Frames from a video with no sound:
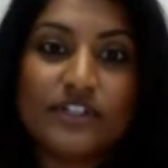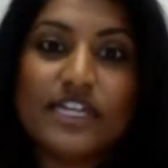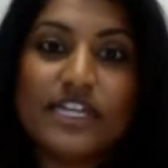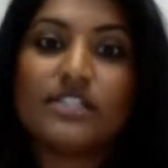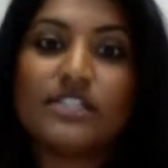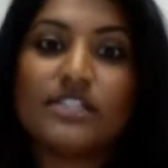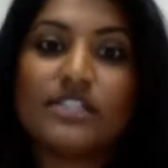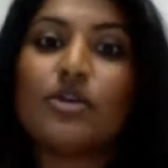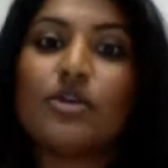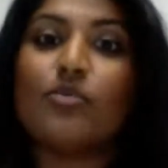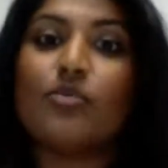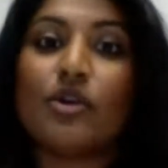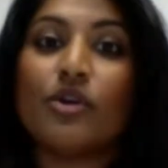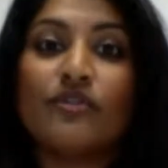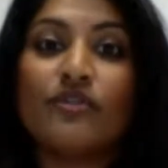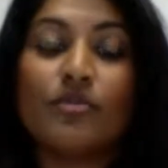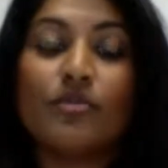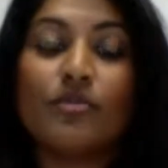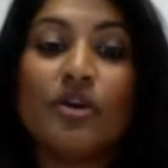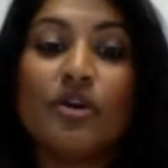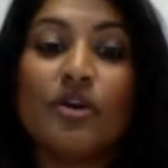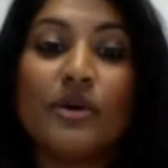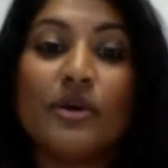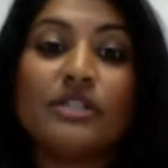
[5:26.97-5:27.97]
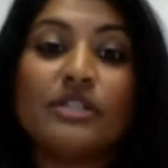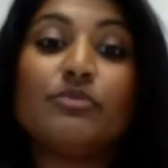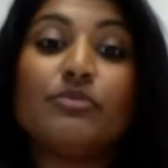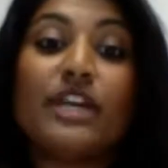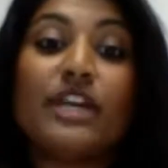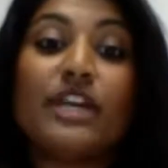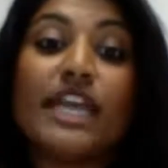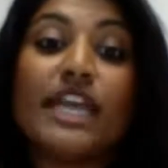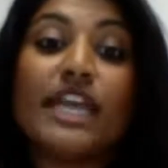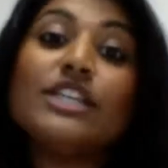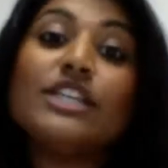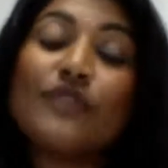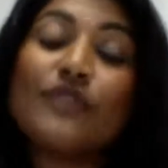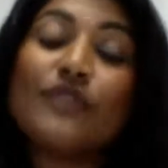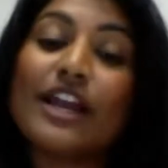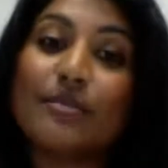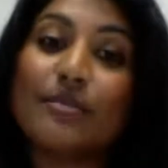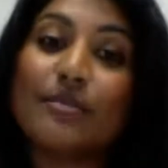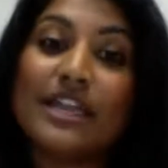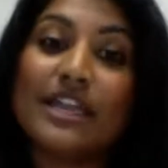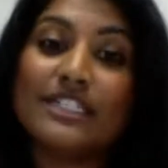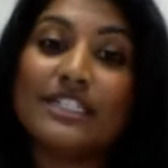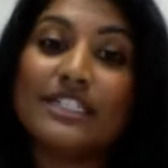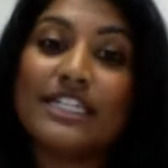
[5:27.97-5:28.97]
desktop, one for mobiles, but it is
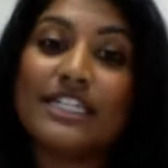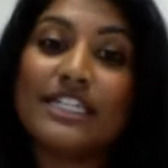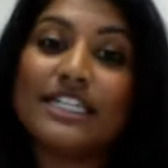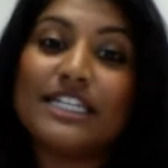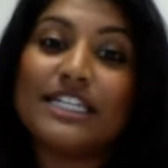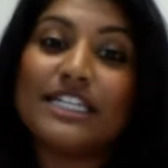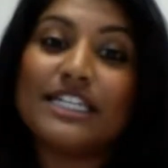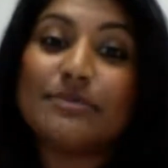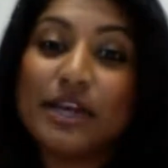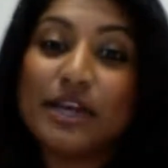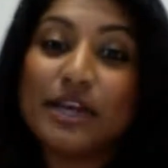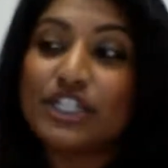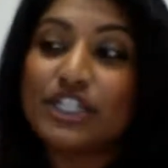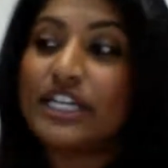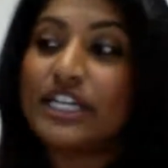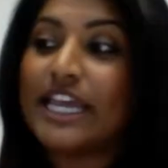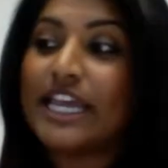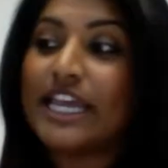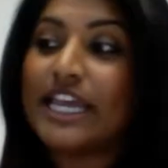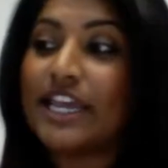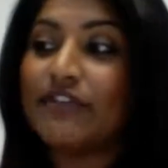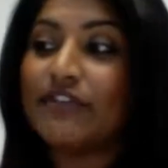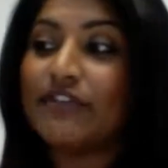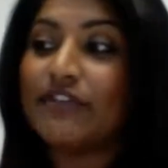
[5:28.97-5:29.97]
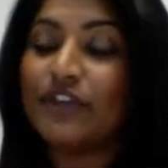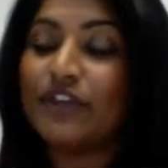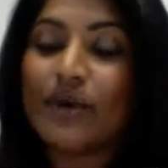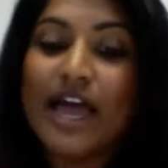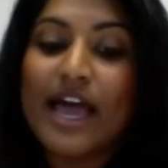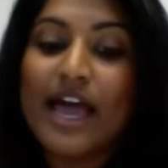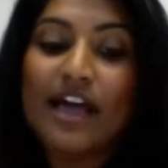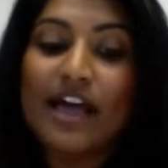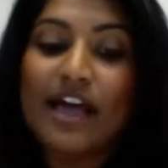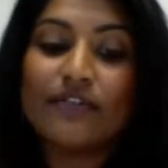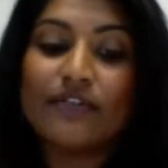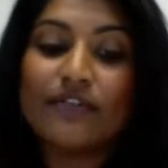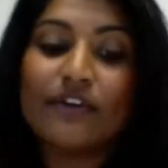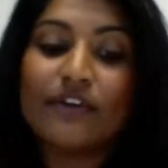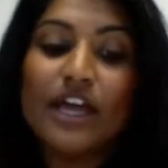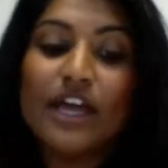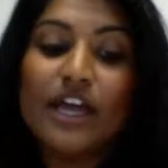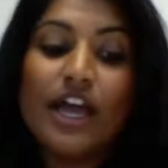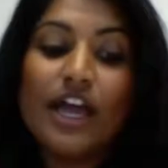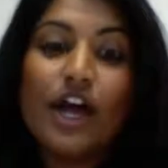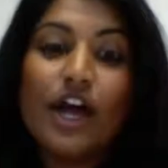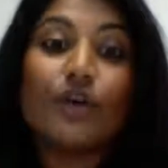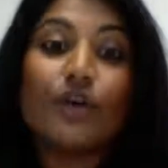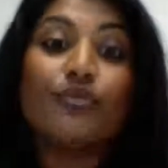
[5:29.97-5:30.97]
recommended, especially if you have
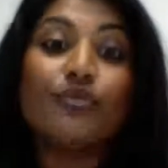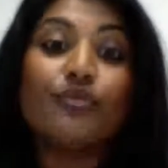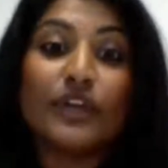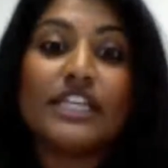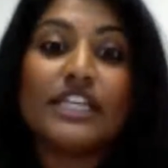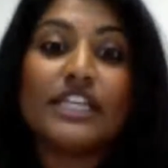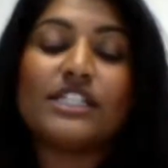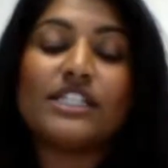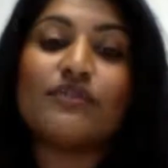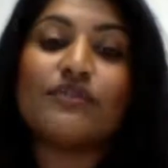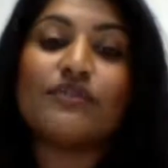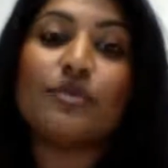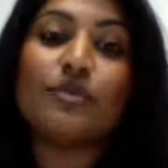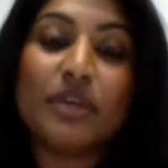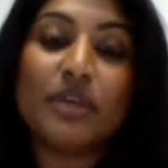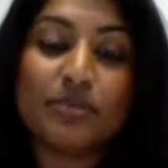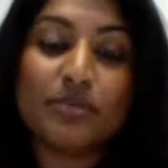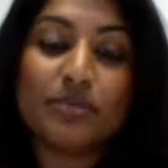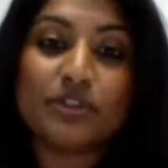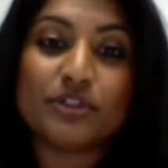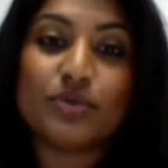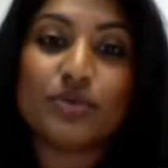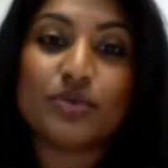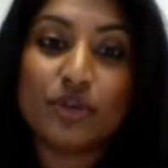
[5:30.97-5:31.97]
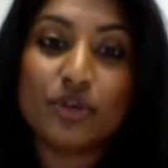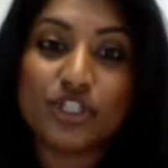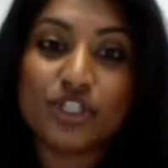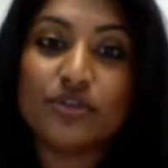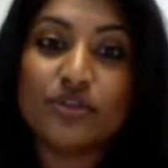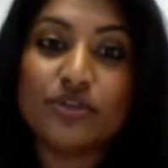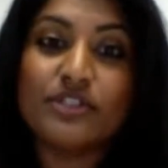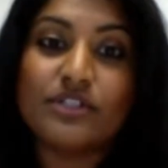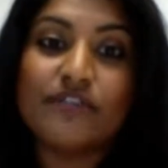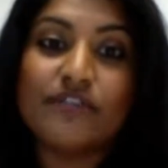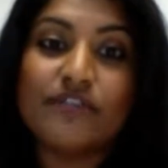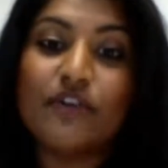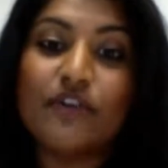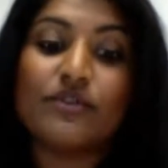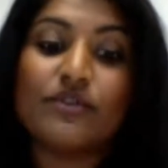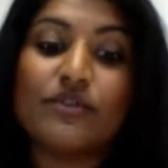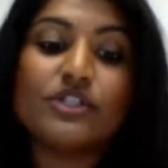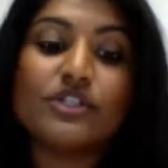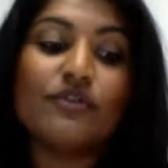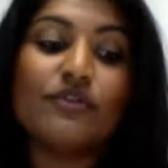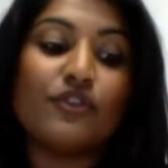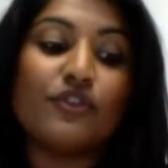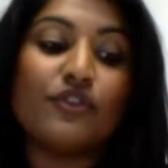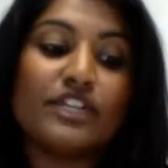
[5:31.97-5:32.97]
a reason for people to want to use their phone.
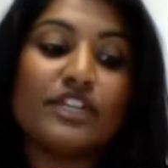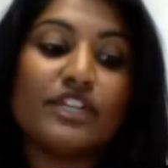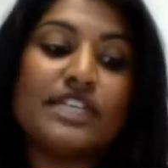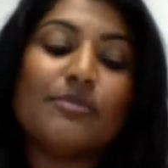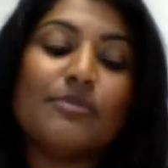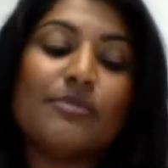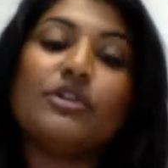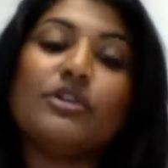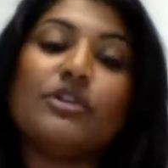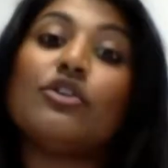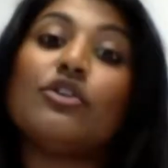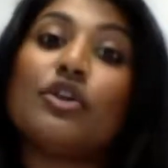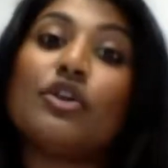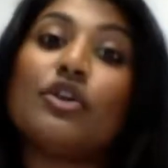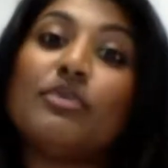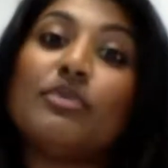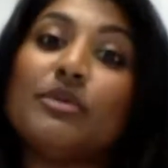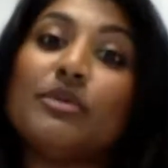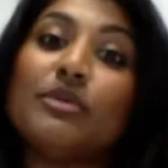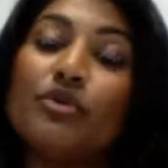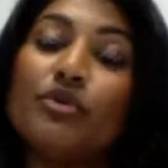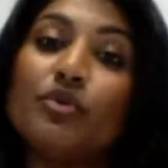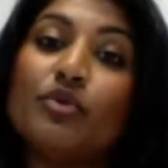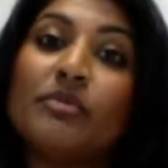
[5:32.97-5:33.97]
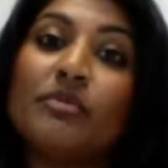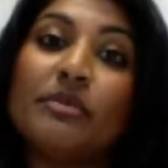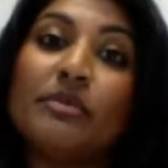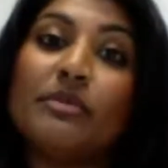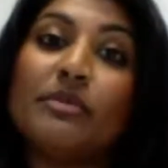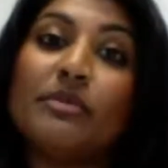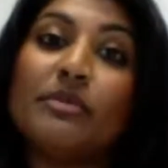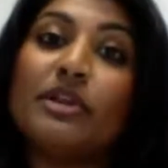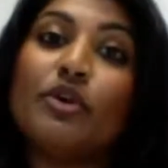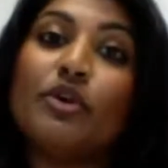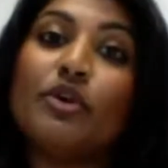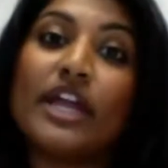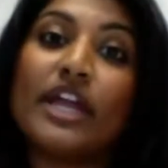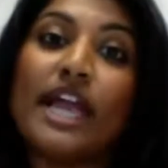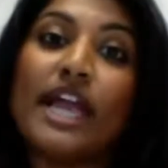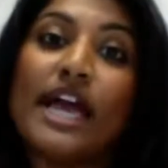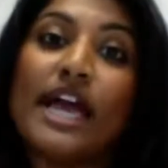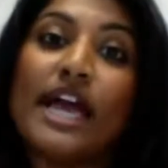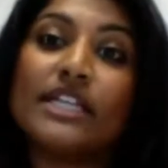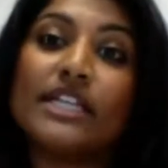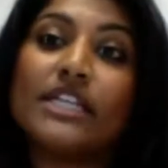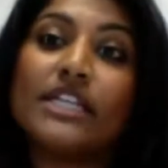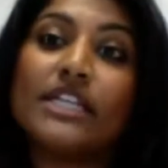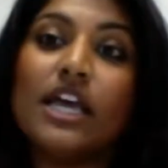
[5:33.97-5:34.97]
So, for example, a lot of people would maybe be looking
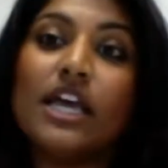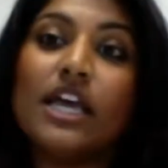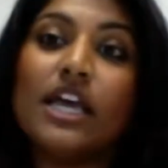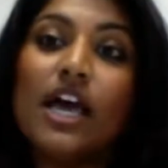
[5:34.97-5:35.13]
at